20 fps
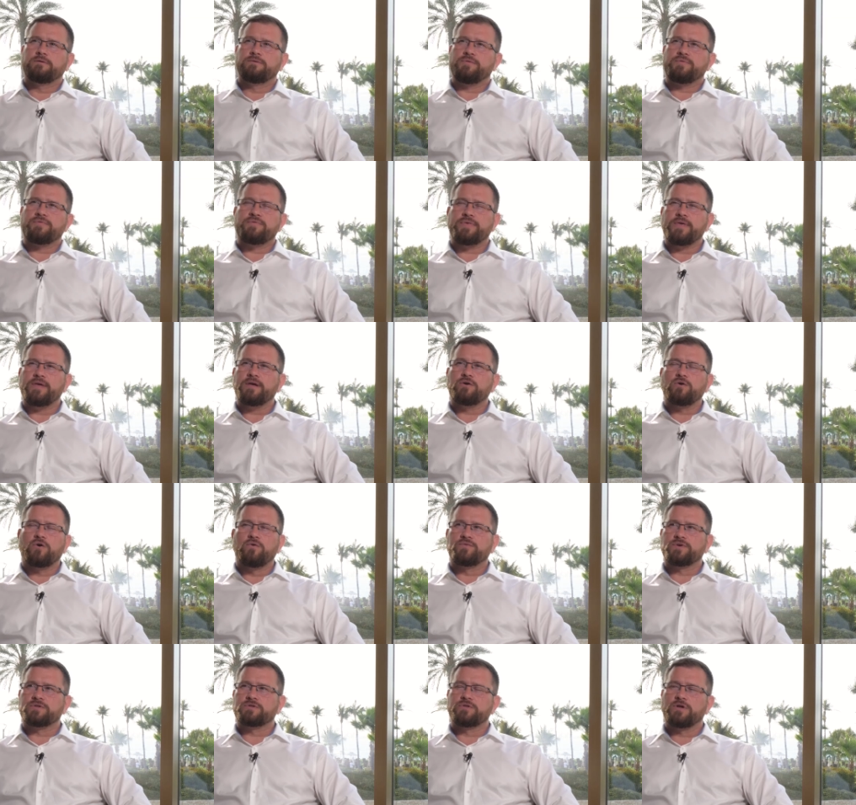think
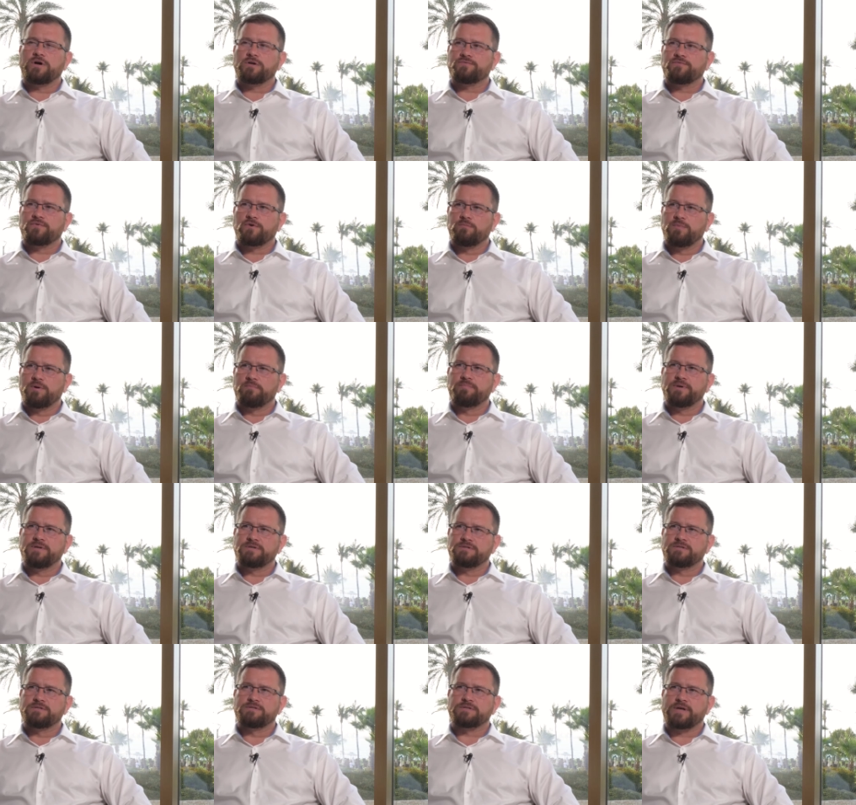of it not from a
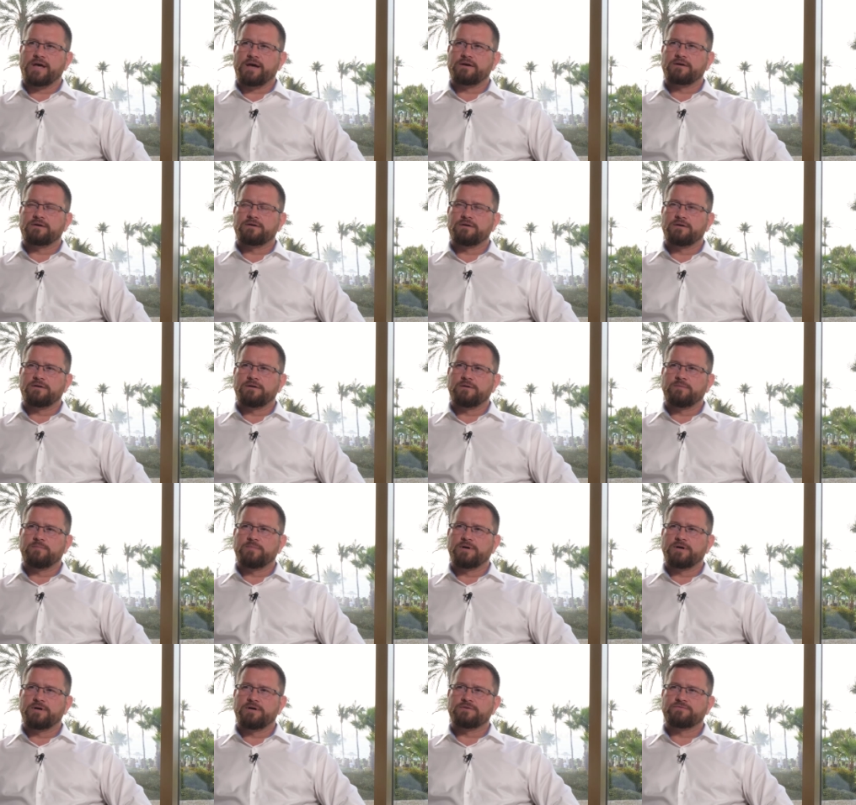business angle,
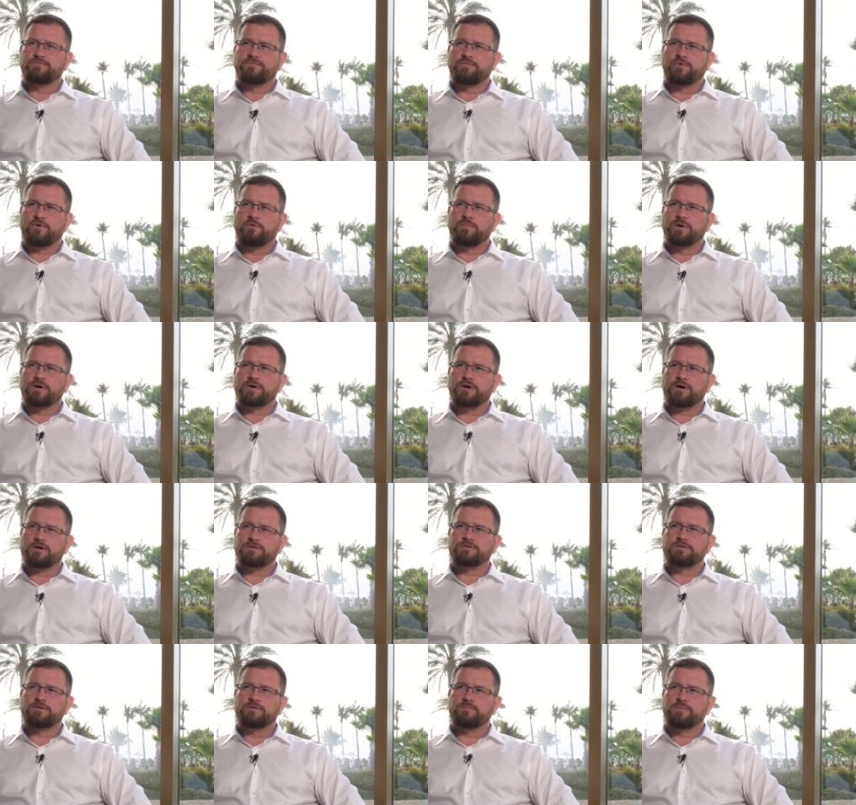but from a
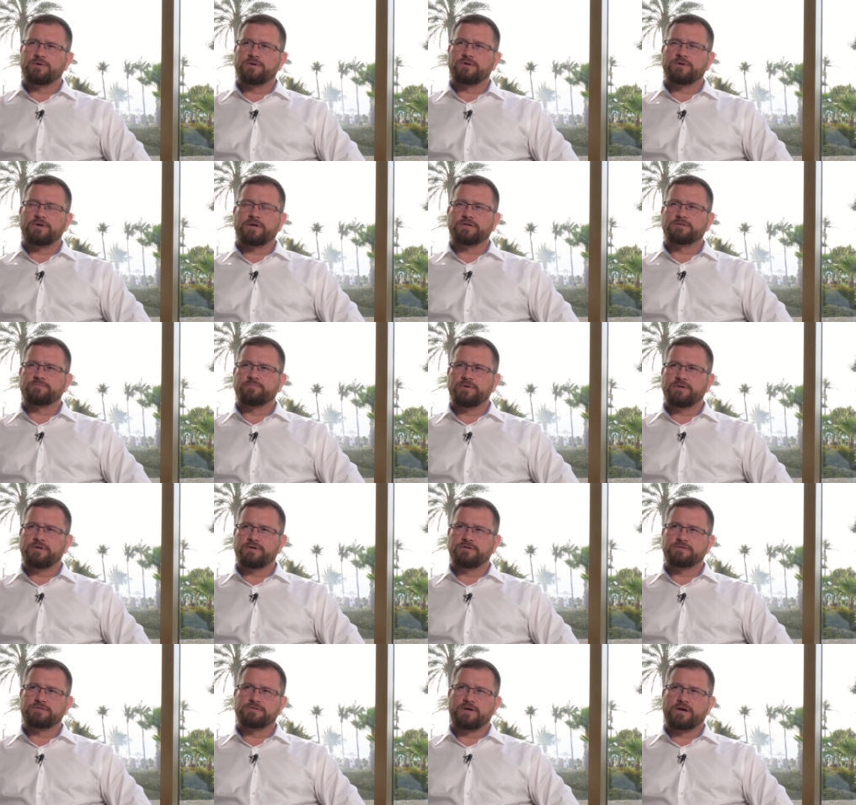customer
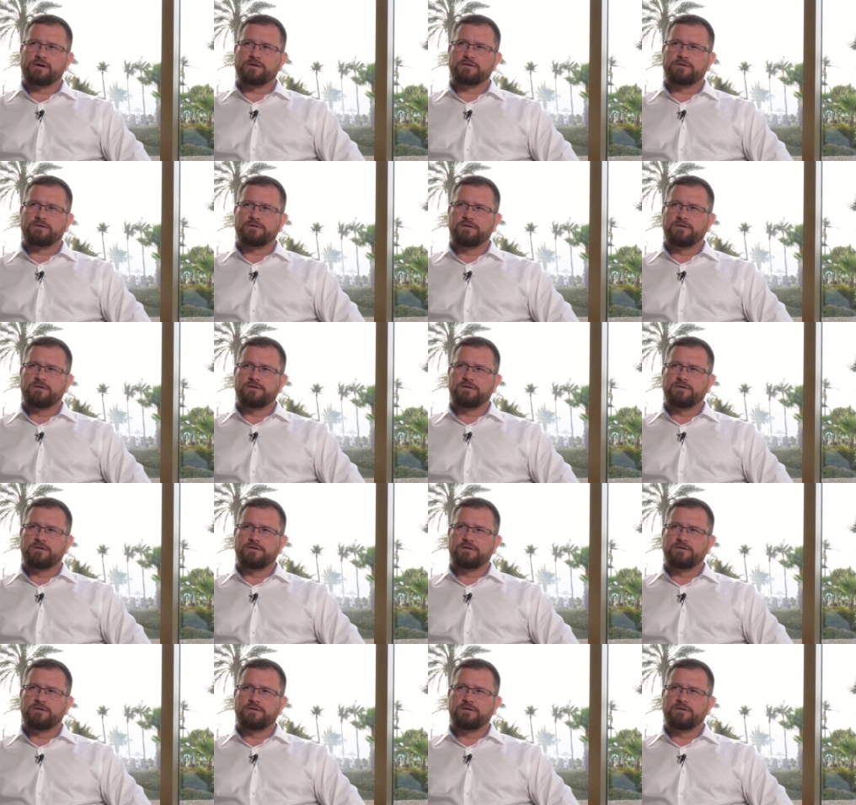experience angle.